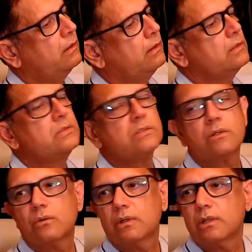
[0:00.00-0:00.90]

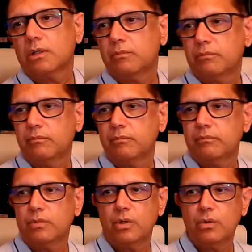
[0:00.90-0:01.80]
singular,
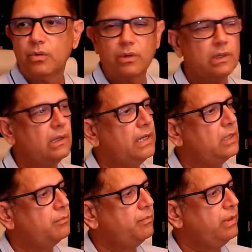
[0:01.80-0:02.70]
dual and
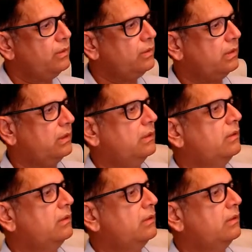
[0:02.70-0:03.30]
plural,